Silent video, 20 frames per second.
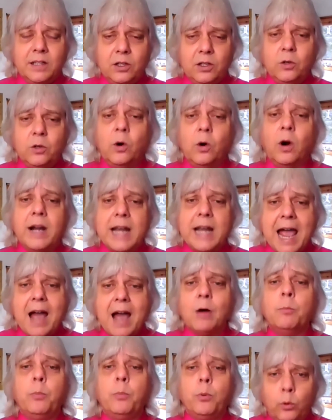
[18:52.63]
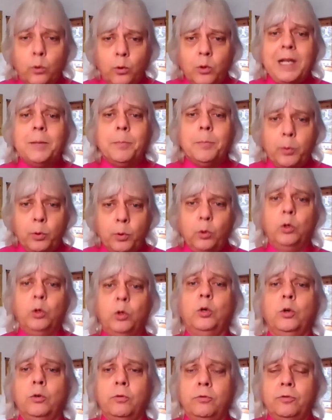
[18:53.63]
You are now
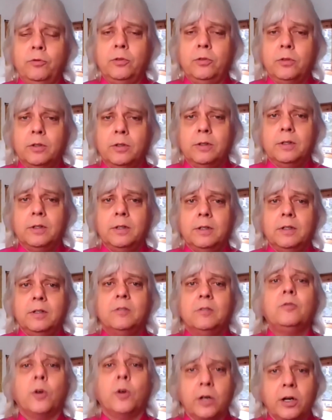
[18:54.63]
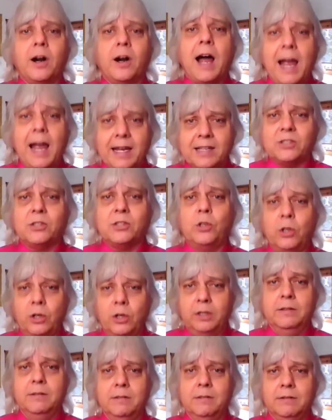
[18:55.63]
pre-approved for your highest good.